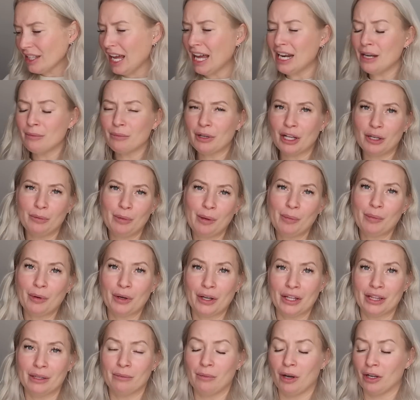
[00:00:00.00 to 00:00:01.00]
and I'm going to be
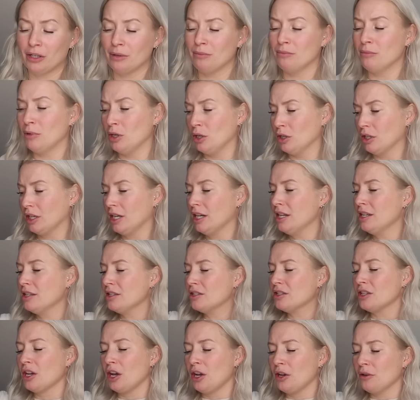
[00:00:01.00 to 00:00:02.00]
putting them on a mug.
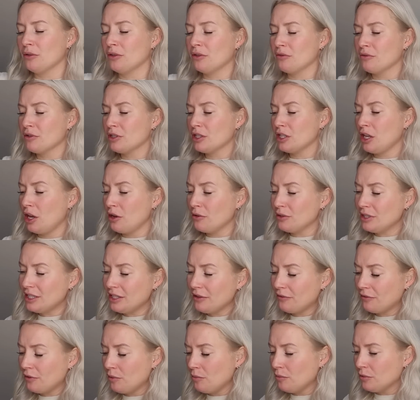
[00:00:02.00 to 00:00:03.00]
So there is loads of
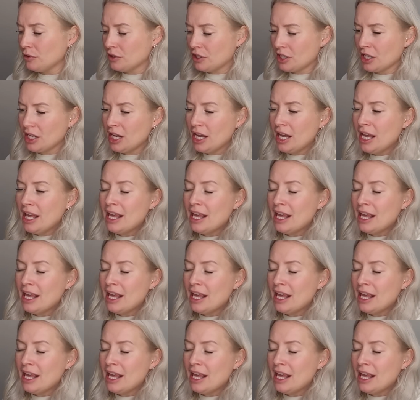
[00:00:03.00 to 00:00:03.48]
different